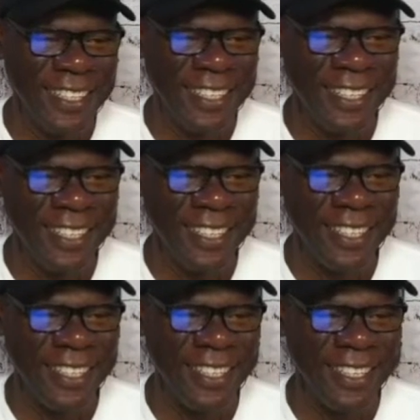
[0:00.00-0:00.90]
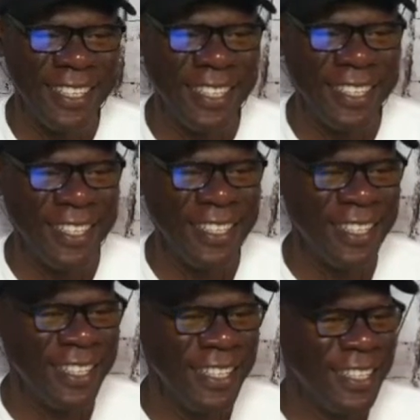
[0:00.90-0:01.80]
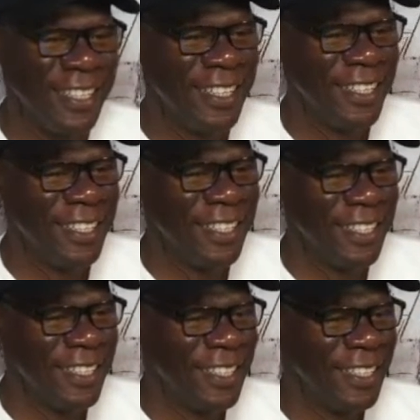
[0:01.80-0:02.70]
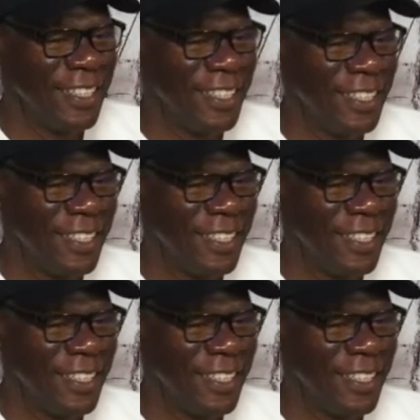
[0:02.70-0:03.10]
No words are spoken by the person on screen.